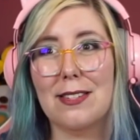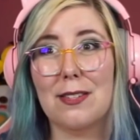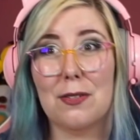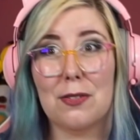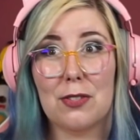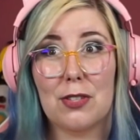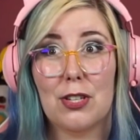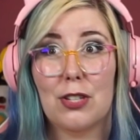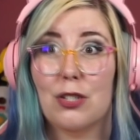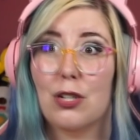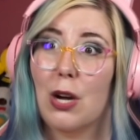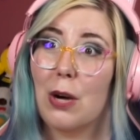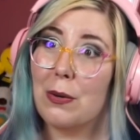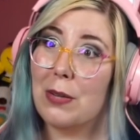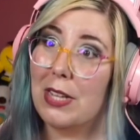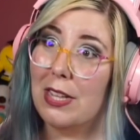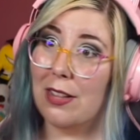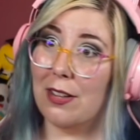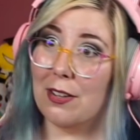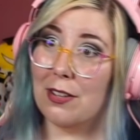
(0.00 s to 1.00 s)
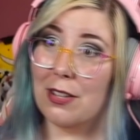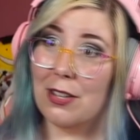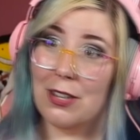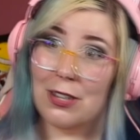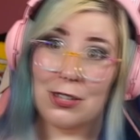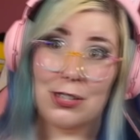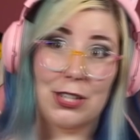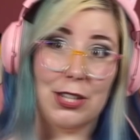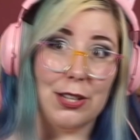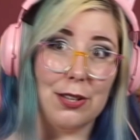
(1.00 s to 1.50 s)
It was good. Toady looks
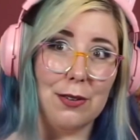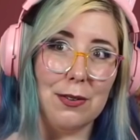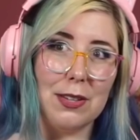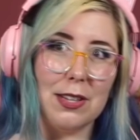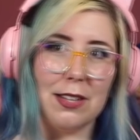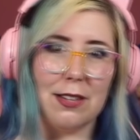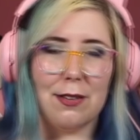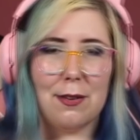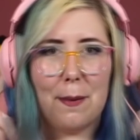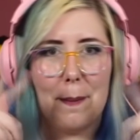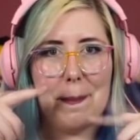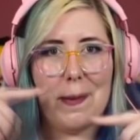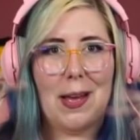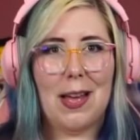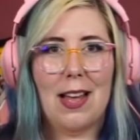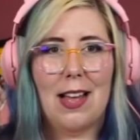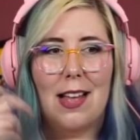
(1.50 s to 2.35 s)
good too with his little